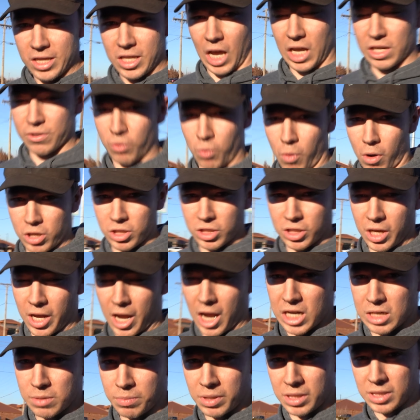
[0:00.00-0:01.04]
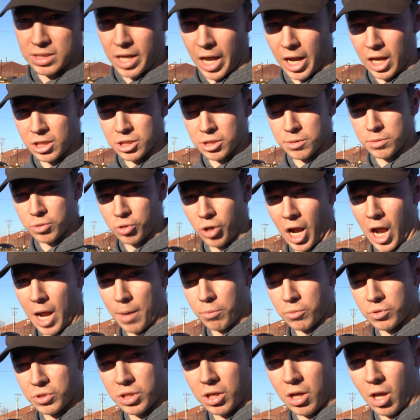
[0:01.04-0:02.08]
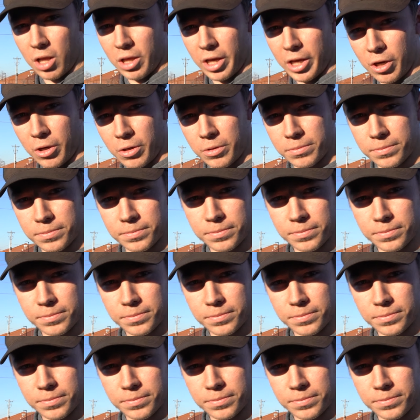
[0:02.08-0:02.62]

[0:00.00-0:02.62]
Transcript: Thanks for watching, guys. Please like and subscribe, and we'll see y'all later.